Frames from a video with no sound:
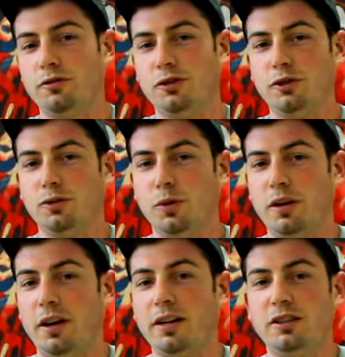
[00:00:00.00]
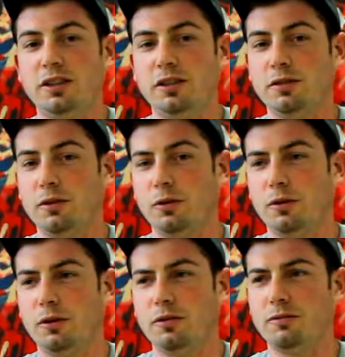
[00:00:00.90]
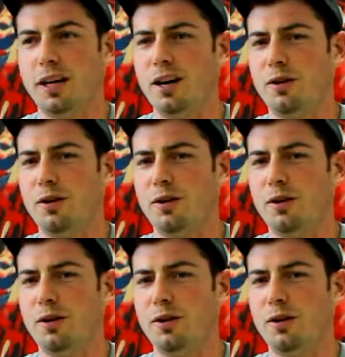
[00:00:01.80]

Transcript: do what an 18 or now?